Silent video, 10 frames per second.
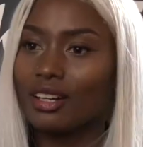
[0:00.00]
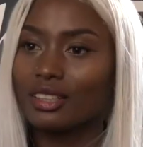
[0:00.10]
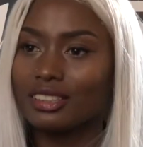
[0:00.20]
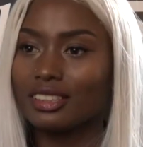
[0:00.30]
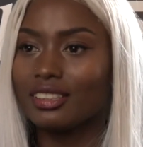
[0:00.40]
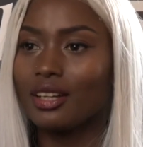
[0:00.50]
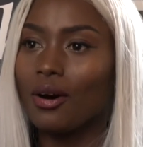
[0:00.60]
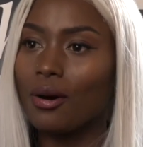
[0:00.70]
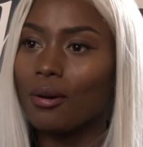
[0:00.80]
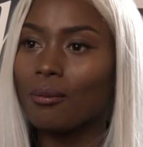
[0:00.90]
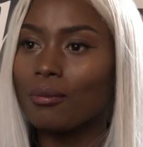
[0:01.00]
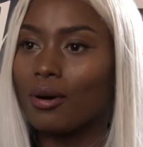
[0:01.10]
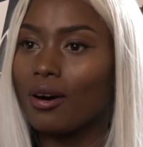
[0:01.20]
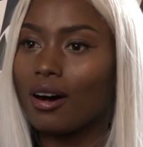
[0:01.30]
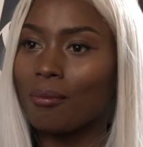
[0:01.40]
I got to know
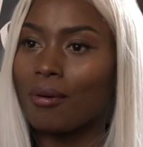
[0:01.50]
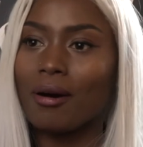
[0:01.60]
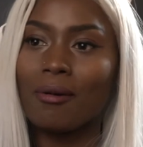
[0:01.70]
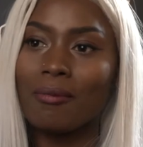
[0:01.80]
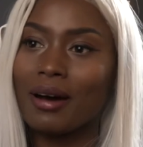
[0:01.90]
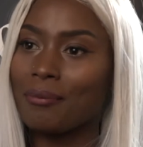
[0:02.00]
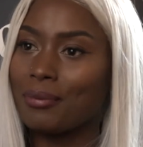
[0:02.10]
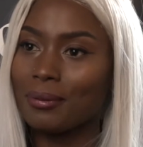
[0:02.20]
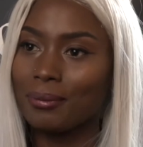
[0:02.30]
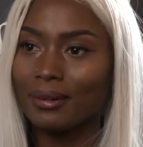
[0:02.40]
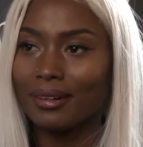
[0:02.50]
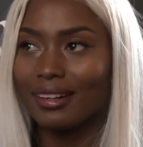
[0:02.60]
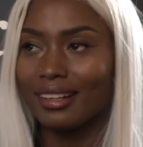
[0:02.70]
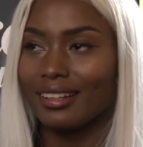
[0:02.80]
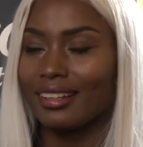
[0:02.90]
more about my people,
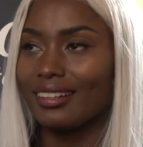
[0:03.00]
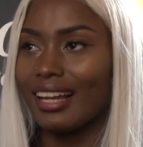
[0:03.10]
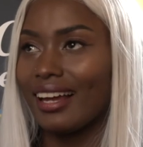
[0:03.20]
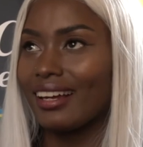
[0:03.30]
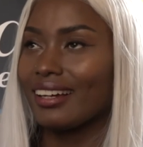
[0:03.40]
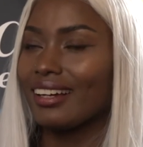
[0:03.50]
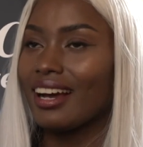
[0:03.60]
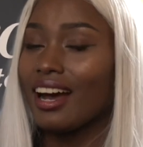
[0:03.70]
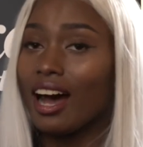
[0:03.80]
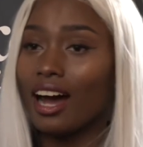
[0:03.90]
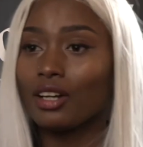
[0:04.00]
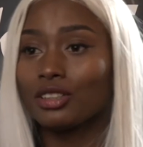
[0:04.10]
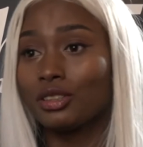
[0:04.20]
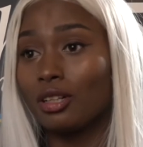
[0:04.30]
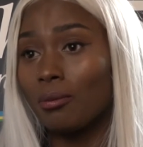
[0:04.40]
and then like I
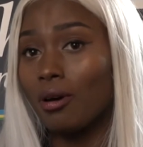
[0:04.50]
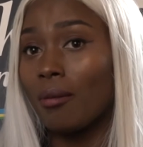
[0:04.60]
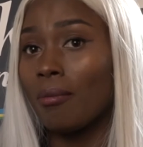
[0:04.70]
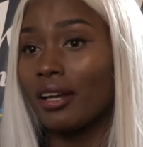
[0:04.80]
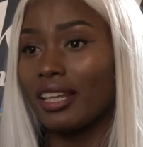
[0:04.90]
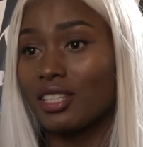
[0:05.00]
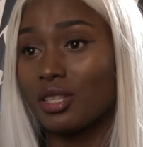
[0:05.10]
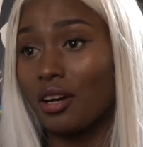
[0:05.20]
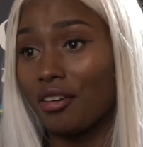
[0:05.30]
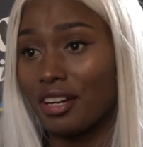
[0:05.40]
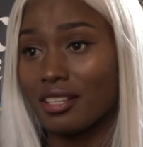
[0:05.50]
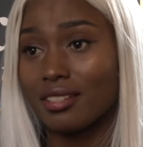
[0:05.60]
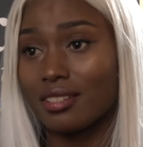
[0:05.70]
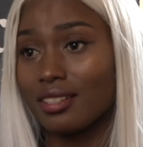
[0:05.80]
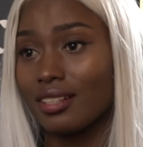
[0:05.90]
got to know more about their stories,
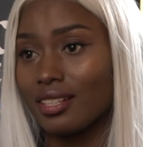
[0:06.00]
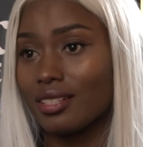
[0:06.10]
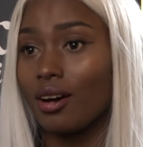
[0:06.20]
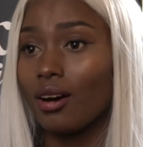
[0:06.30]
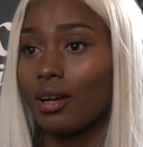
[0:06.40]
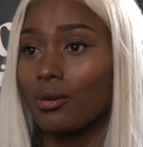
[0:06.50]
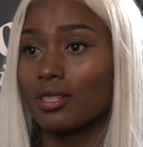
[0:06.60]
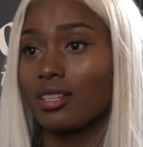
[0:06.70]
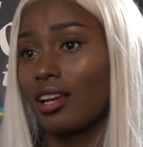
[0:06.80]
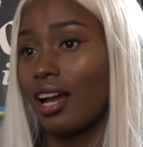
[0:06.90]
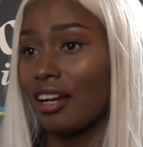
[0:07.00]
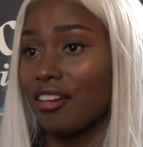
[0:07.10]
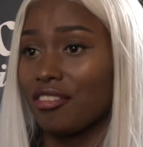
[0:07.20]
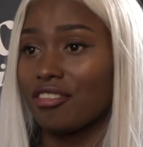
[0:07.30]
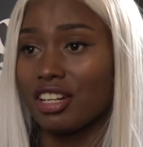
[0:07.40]
so it was kind
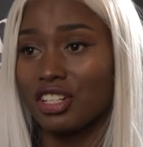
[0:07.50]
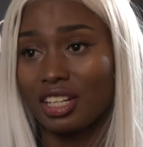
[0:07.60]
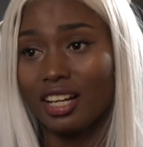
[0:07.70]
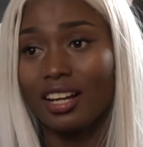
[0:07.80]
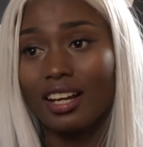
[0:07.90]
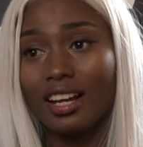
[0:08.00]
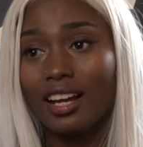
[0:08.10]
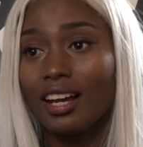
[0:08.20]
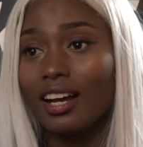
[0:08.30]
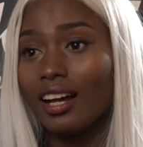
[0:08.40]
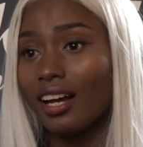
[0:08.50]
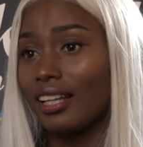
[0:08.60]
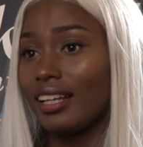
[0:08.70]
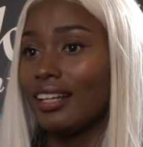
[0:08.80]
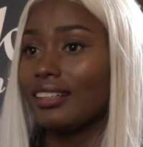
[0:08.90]
of refreshing,
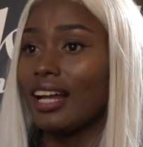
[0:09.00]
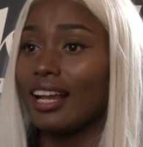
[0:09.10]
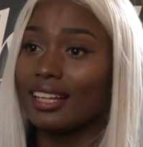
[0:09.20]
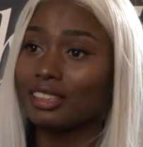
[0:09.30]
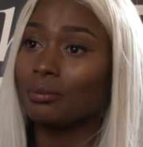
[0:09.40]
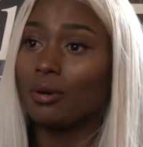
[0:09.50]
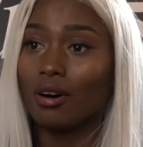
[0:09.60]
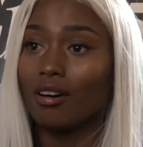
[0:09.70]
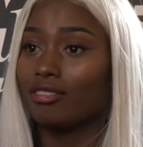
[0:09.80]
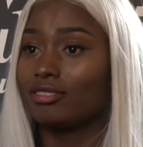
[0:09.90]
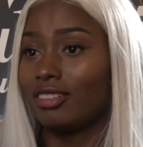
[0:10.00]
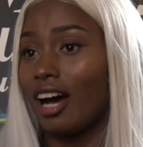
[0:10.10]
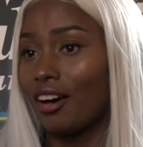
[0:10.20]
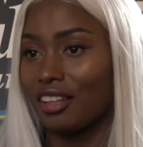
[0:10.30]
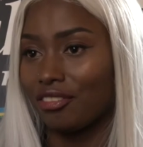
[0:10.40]
and then I learned more of
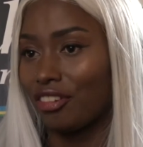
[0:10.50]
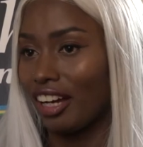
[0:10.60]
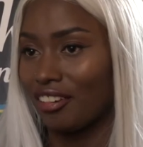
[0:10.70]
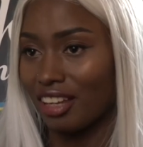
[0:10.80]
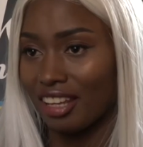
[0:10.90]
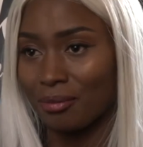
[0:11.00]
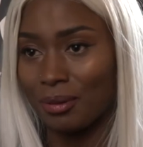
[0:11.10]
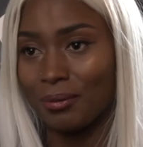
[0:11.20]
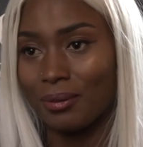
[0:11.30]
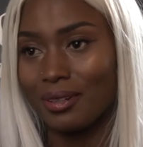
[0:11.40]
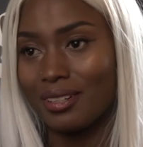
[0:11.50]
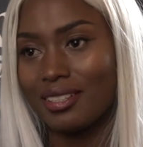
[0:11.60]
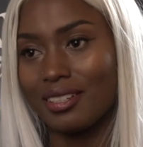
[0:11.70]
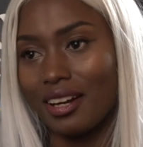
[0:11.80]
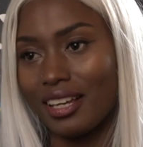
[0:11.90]
how they forgive other people,
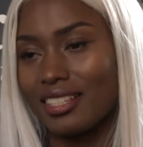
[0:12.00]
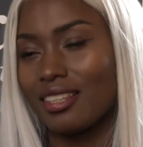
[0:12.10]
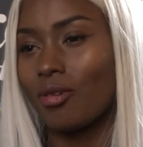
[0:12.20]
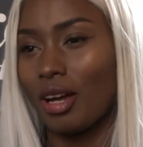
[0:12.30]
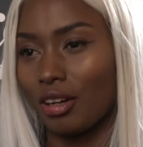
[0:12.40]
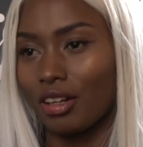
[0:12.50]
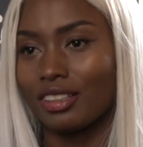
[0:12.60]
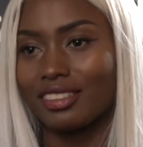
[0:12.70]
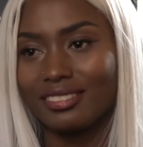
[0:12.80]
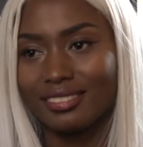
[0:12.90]
so it's quite good.